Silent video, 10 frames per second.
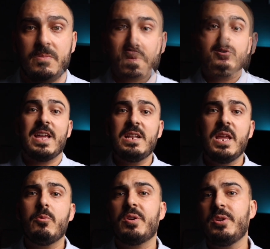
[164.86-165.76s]
For that,
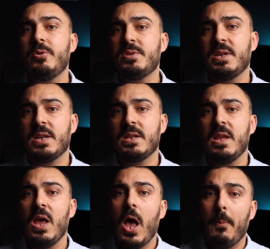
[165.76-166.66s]
they were using
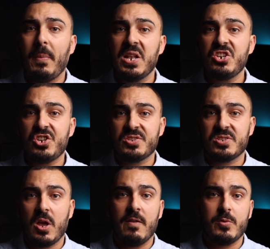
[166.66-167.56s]
a malicious
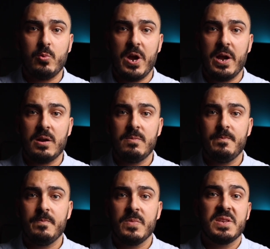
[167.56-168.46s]
software,
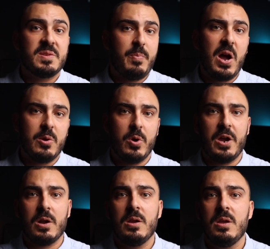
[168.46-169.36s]

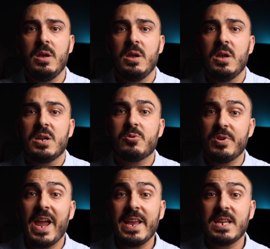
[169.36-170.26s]
spyware,
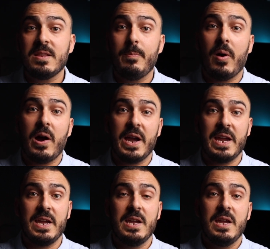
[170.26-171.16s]
created
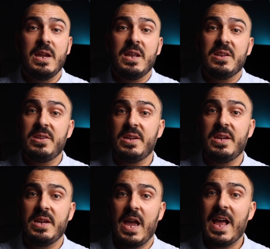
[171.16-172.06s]
by
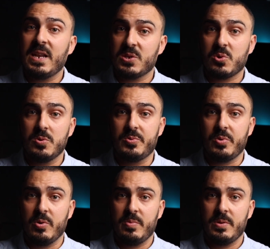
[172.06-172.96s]
the NSO
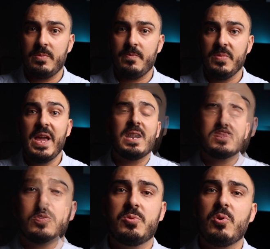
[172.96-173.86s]
Group. The
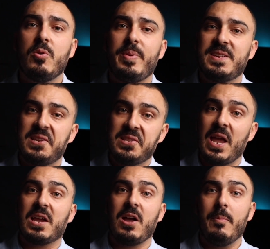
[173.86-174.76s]
NSO Group is a
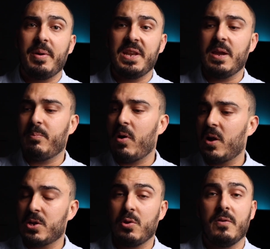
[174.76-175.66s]
tech company
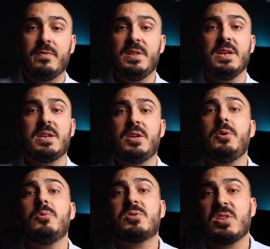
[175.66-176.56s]
part of the
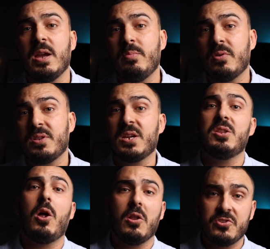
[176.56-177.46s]
Q Cyber
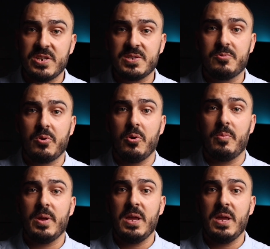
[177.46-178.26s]
Technologies Group